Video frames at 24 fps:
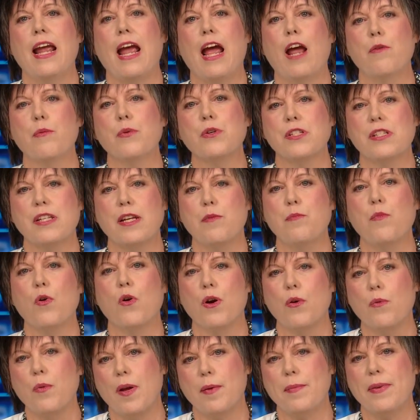and we'll see
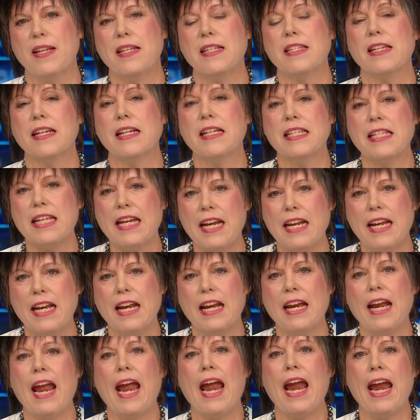more women
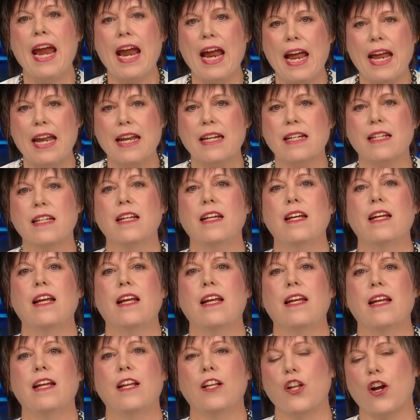succeeding and
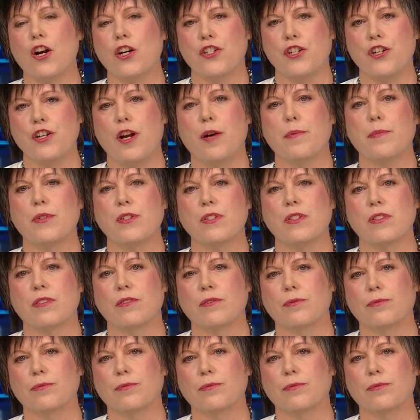in larger numbers.